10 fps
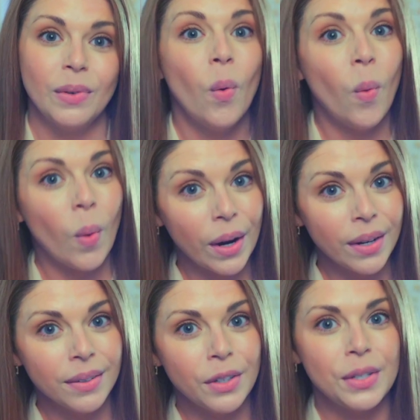
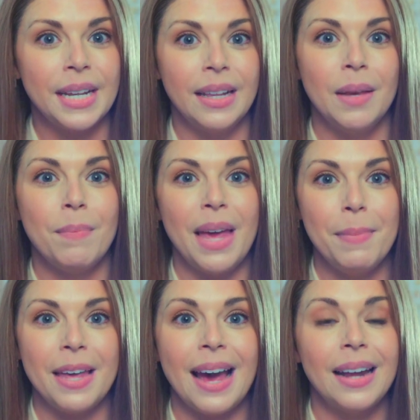Or your sailing may
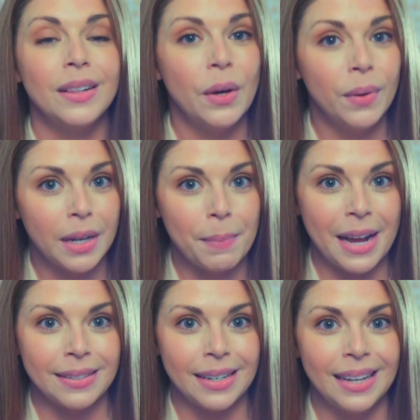be at a lower
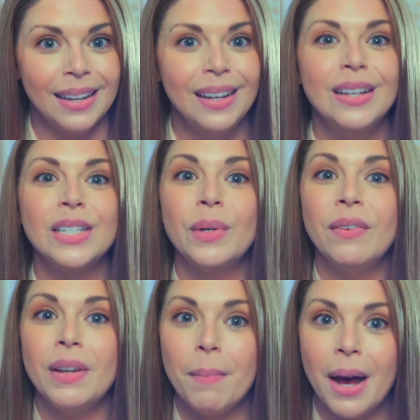capacity, so
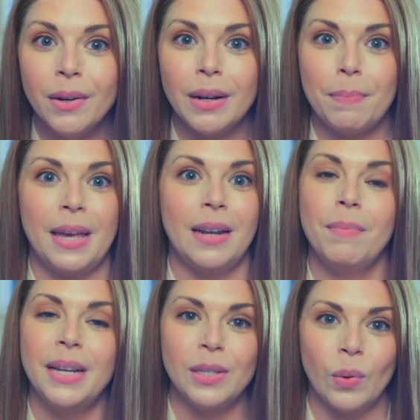even a moderate bid
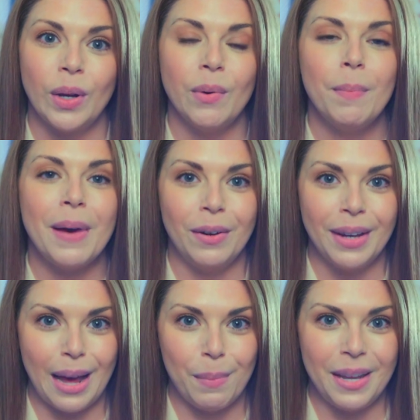may score you a better
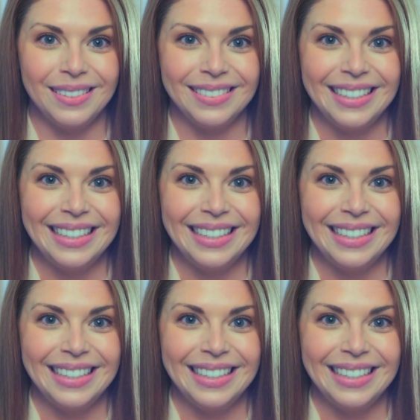cabin.